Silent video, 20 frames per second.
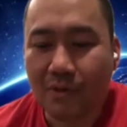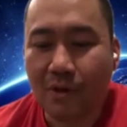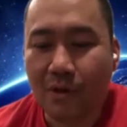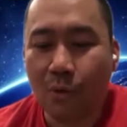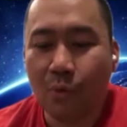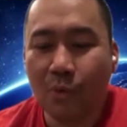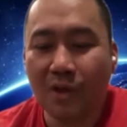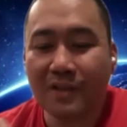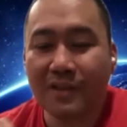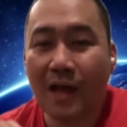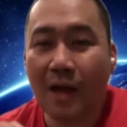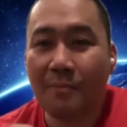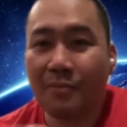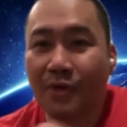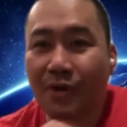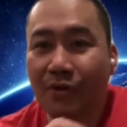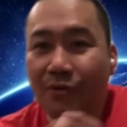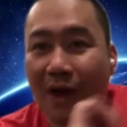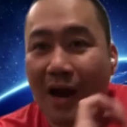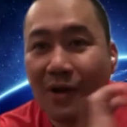will tap the
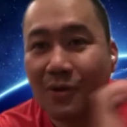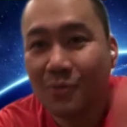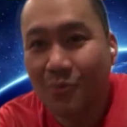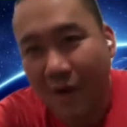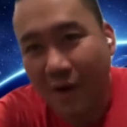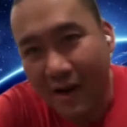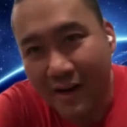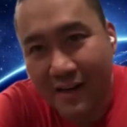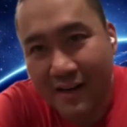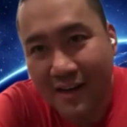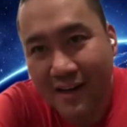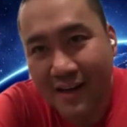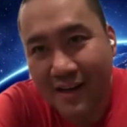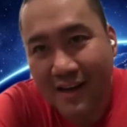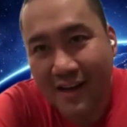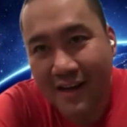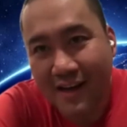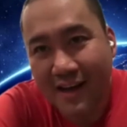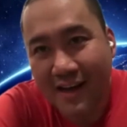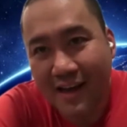Crowd One
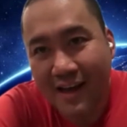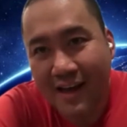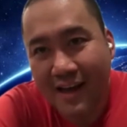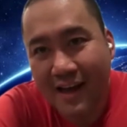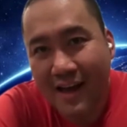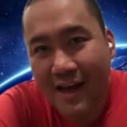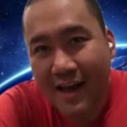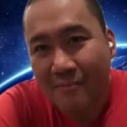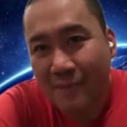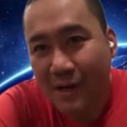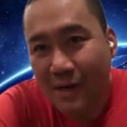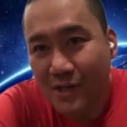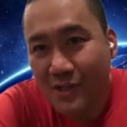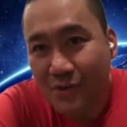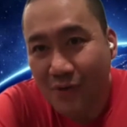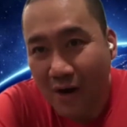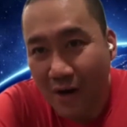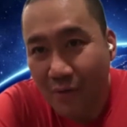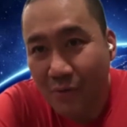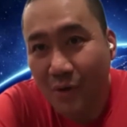because
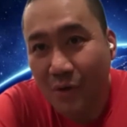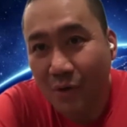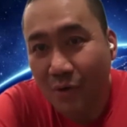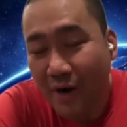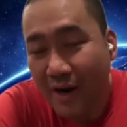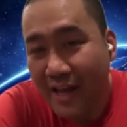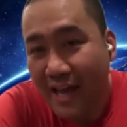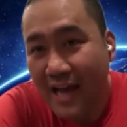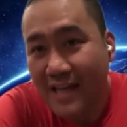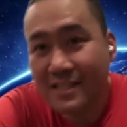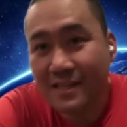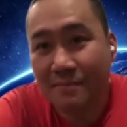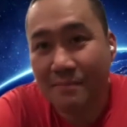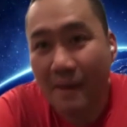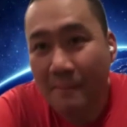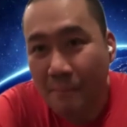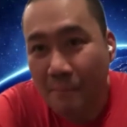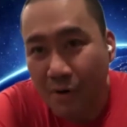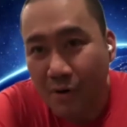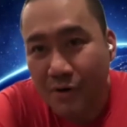Crowd One already has the
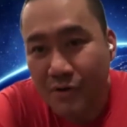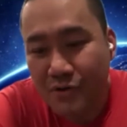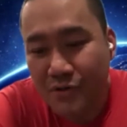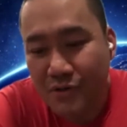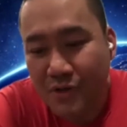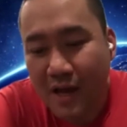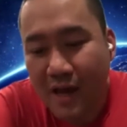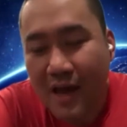members,